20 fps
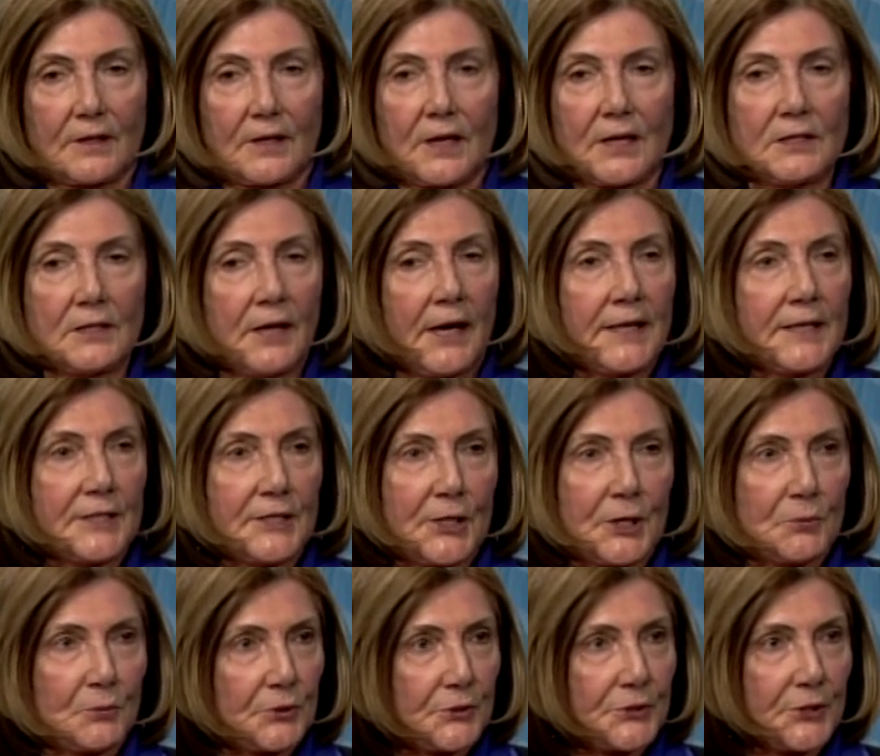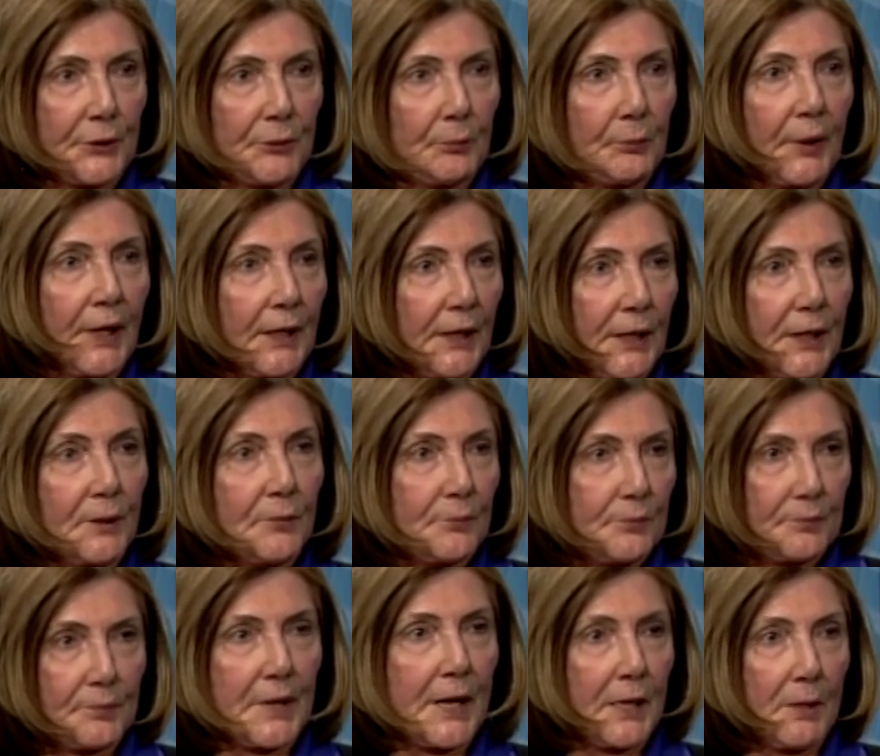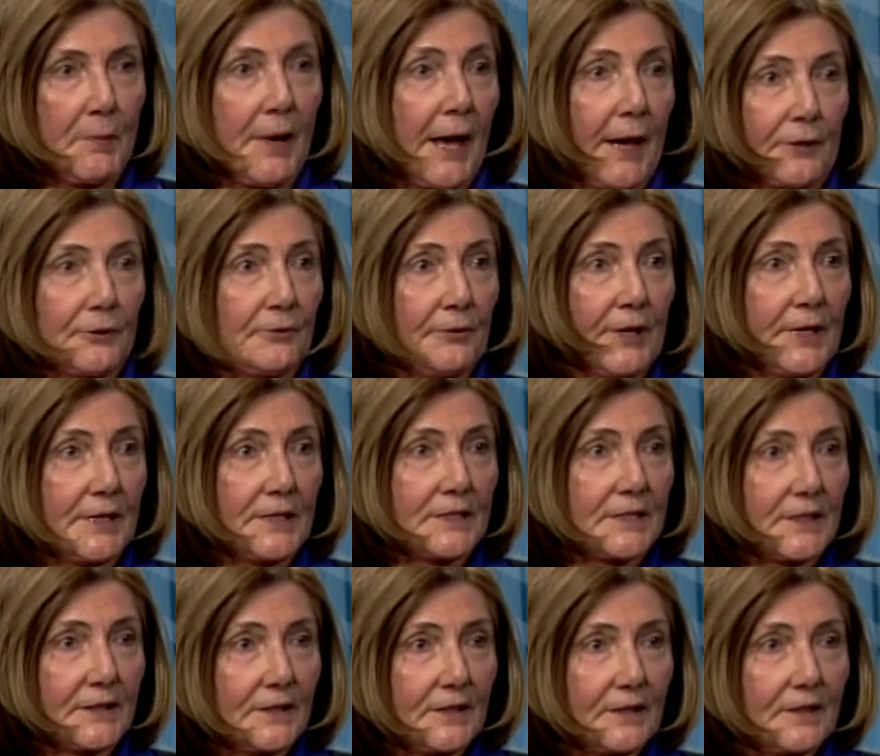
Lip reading: a 98% payback rate,